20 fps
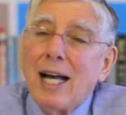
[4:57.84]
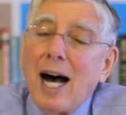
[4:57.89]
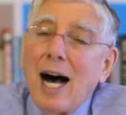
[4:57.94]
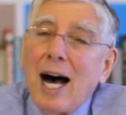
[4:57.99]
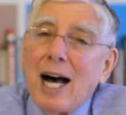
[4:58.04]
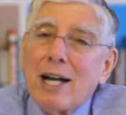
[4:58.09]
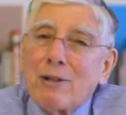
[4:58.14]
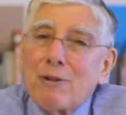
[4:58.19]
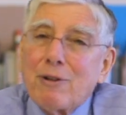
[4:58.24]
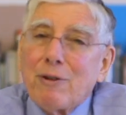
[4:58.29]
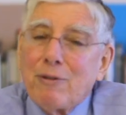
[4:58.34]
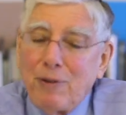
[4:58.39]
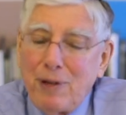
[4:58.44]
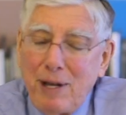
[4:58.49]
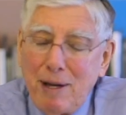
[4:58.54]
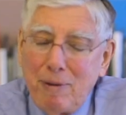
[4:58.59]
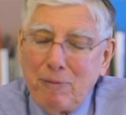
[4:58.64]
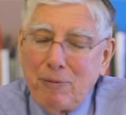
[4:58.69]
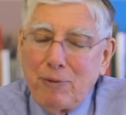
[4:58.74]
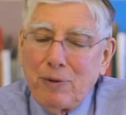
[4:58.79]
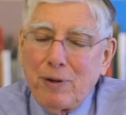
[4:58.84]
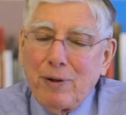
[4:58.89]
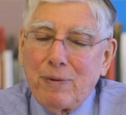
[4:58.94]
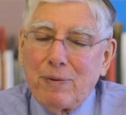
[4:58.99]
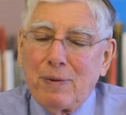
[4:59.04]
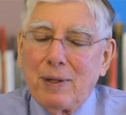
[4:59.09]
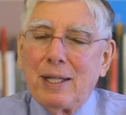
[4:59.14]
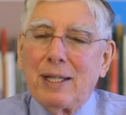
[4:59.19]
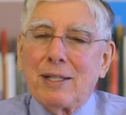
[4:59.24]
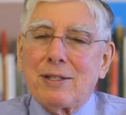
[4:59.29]
honor of him for
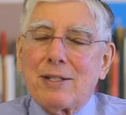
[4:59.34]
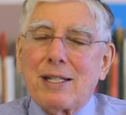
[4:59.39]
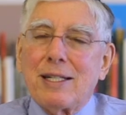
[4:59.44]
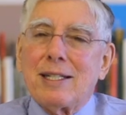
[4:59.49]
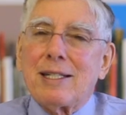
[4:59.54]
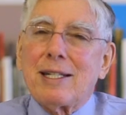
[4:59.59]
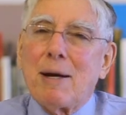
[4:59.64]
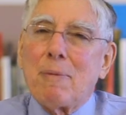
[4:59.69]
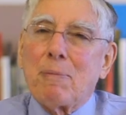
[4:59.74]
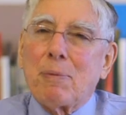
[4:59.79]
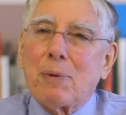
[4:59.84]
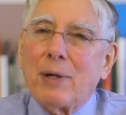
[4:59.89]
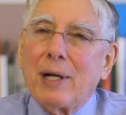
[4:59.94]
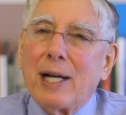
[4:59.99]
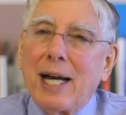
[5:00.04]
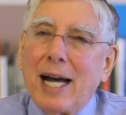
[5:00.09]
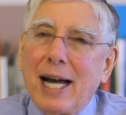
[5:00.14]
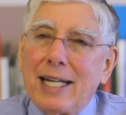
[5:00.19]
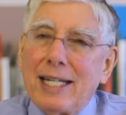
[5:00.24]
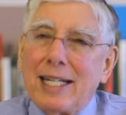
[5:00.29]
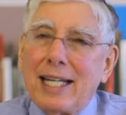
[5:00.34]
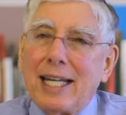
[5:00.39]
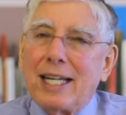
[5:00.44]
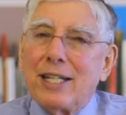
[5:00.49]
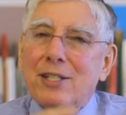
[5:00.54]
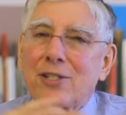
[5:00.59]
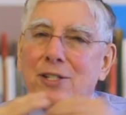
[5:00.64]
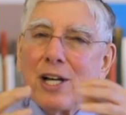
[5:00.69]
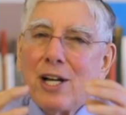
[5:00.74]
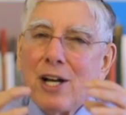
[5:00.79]
his contemporary
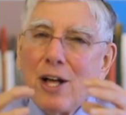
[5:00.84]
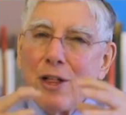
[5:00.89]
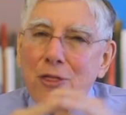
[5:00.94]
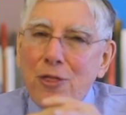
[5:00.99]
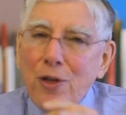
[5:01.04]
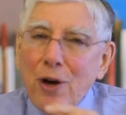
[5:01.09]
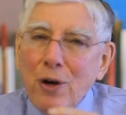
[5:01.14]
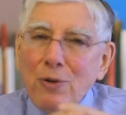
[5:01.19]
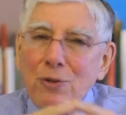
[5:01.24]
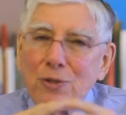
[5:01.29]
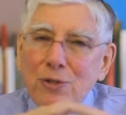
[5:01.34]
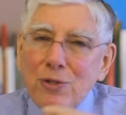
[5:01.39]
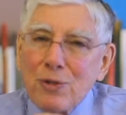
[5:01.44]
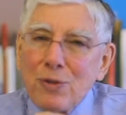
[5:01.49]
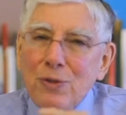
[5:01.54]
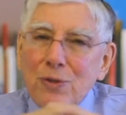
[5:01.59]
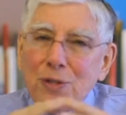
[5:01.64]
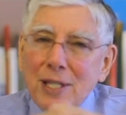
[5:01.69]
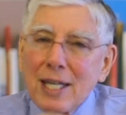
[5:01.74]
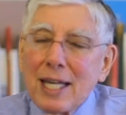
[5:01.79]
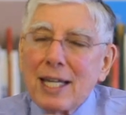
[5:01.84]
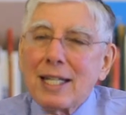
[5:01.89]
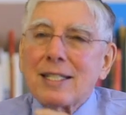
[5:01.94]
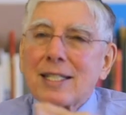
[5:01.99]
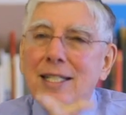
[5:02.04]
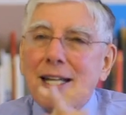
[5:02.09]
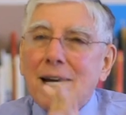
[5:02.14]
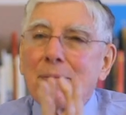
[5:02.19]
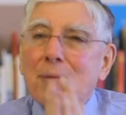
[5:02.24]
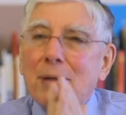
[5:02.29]
ideas. Those two
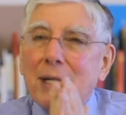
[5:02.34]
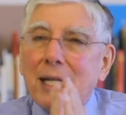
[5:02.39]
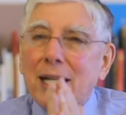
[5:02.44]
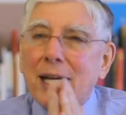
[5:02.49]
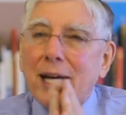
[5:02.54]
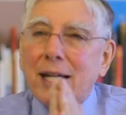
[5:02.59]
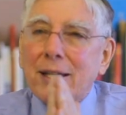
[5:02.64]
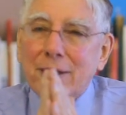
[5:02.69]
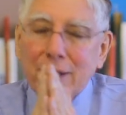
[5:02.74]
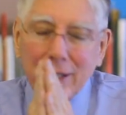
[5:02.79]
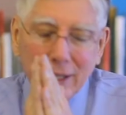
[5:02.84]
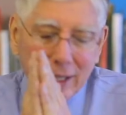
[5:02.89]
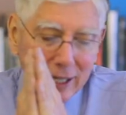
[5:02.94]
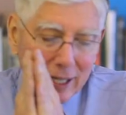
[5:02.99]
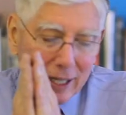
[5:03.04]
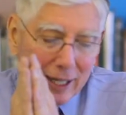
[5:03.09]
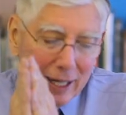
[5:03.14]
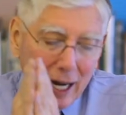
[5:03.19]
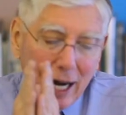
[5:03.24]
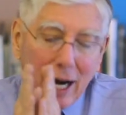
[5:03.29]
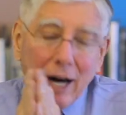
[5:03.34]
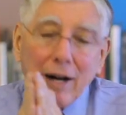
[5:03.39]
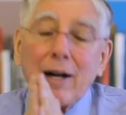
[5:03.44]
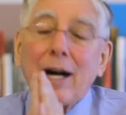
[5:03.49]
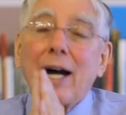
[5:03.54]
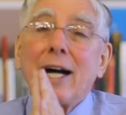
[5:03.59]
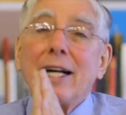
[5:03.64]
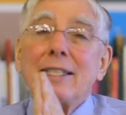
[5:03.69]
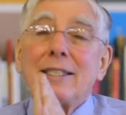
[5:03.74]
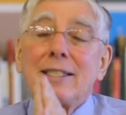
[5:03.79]
things coming together are, I